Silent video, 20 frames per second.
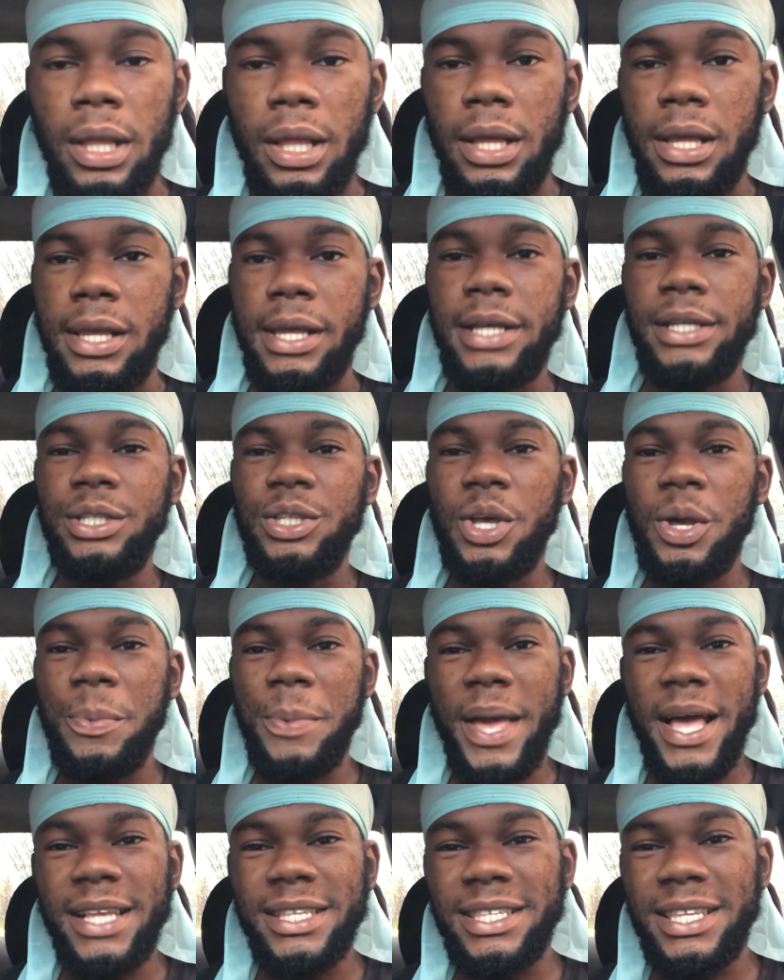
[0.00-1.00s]
You see
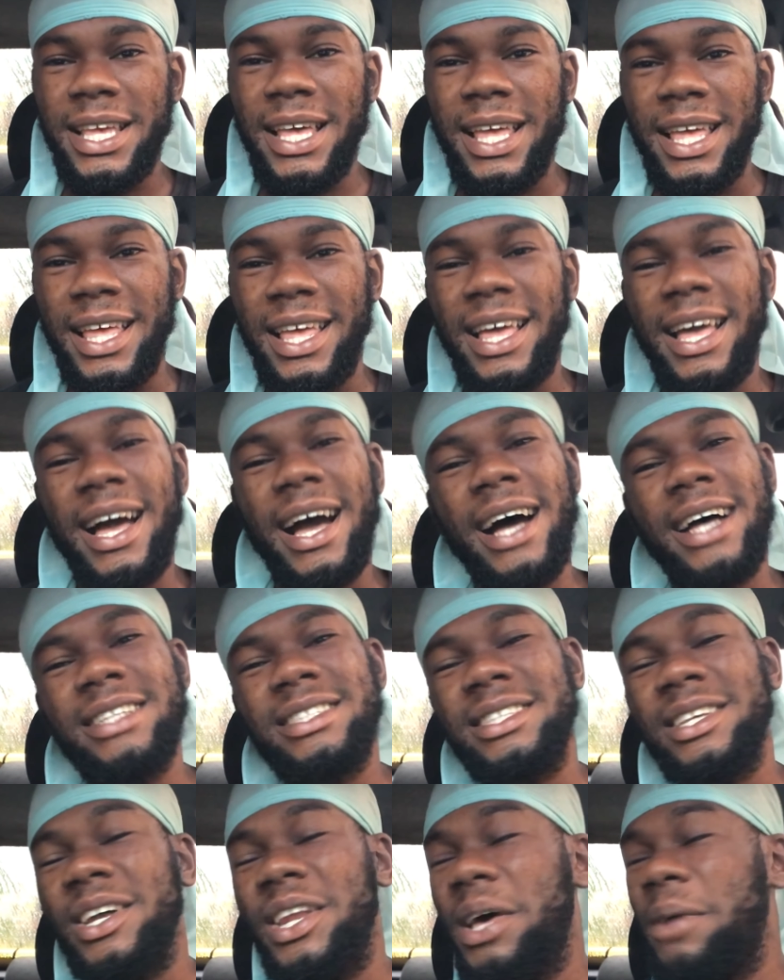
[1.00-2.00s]
me? I say,
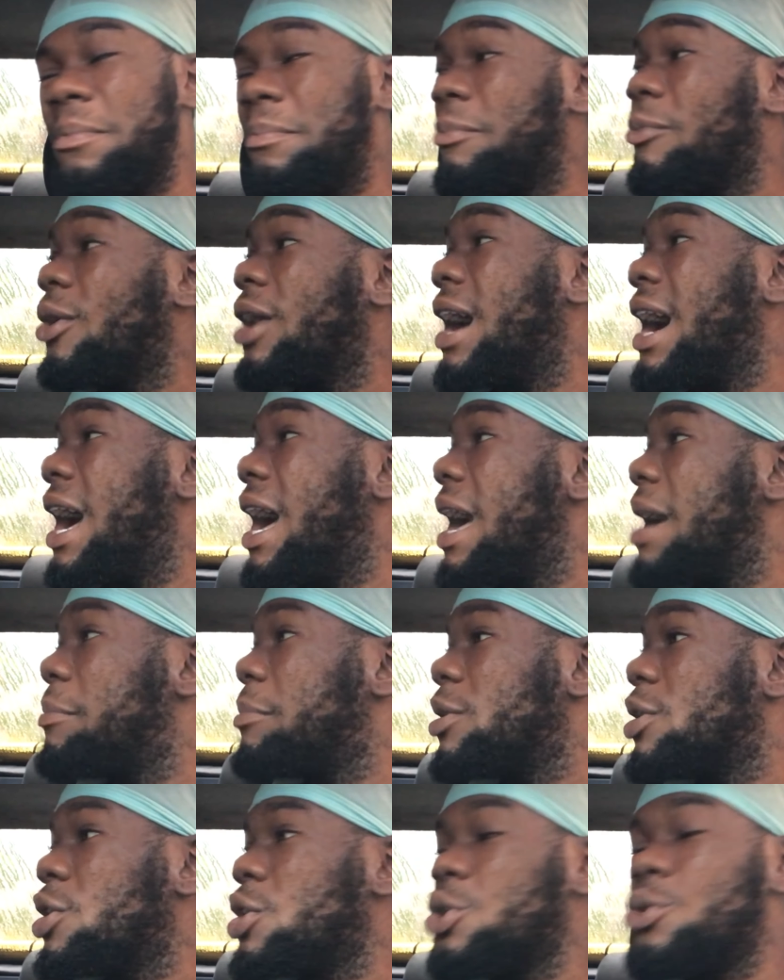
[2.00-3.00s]
answer that. Boy, I
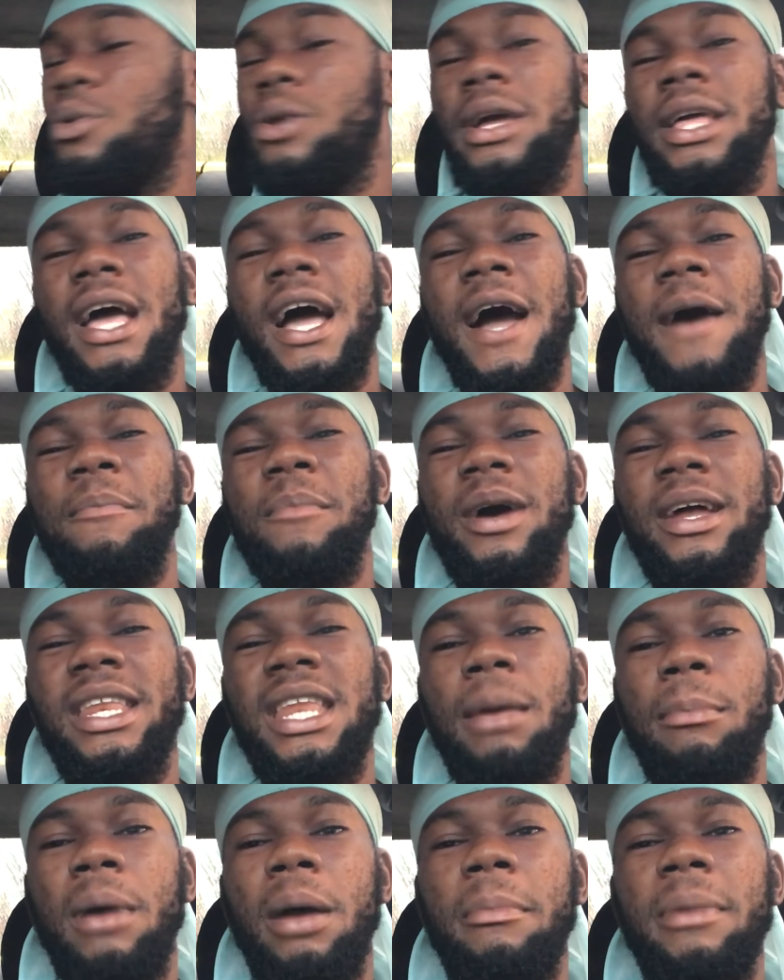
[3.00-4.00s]
mean, I know, yeah, man.
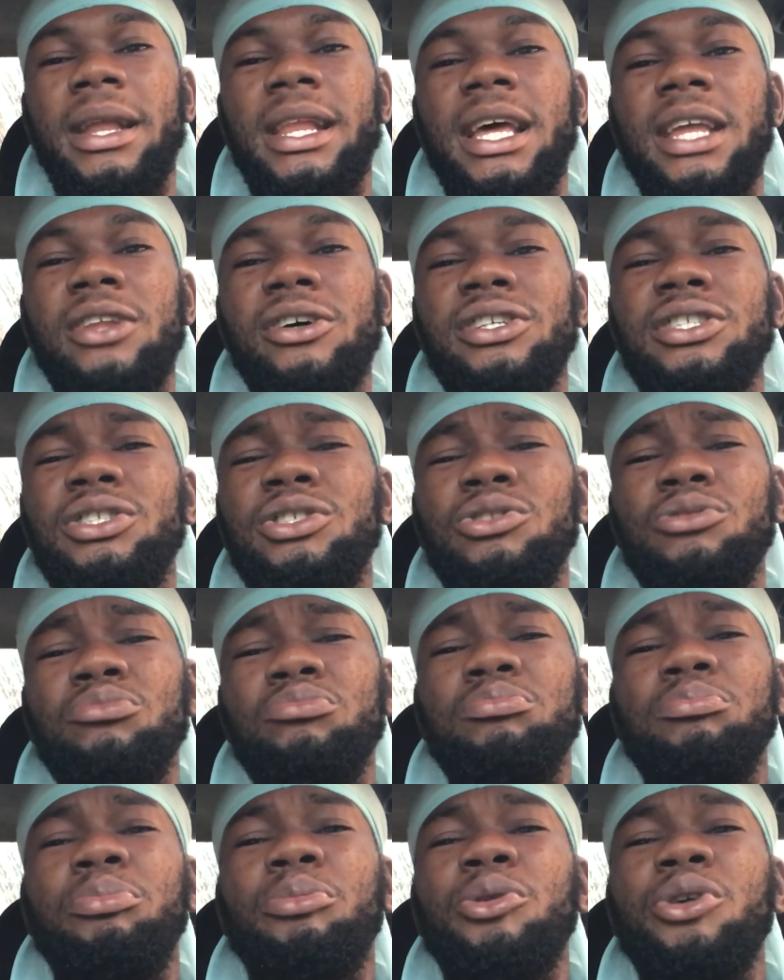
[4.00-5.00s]
Them man, they does
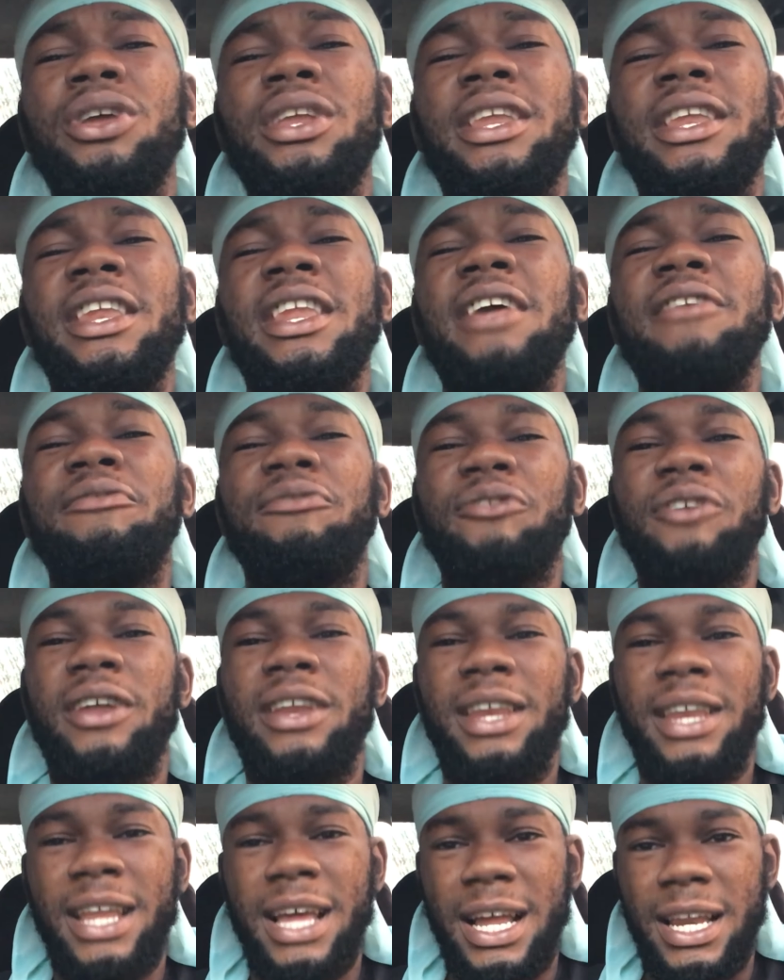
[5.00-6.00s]
pretty
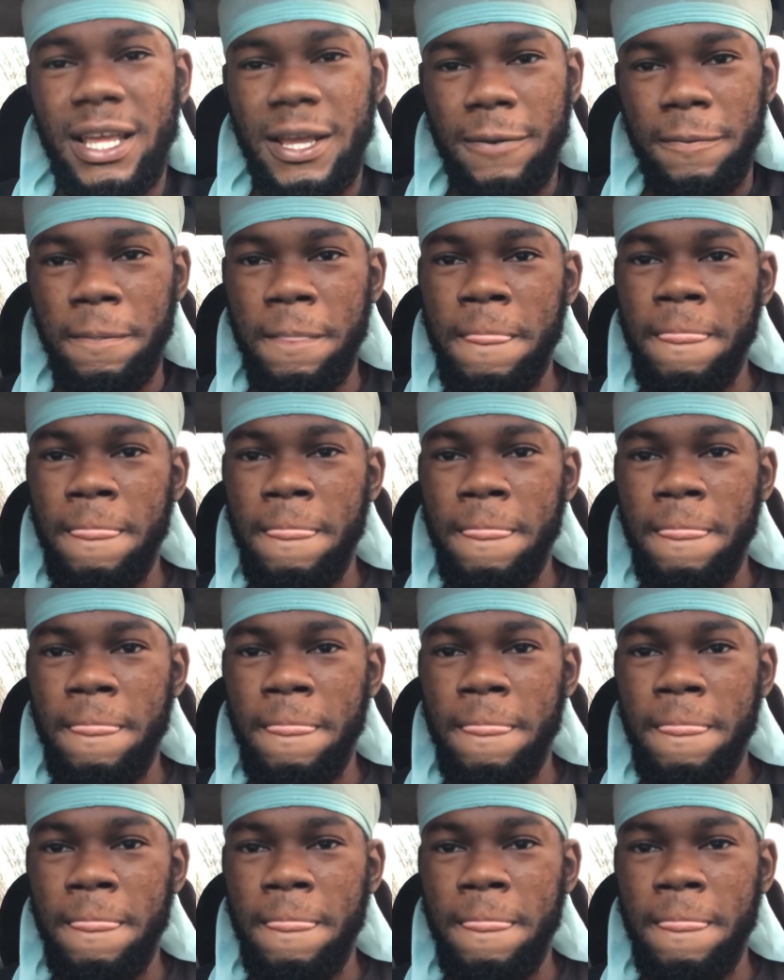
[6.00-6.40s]
different, daddy.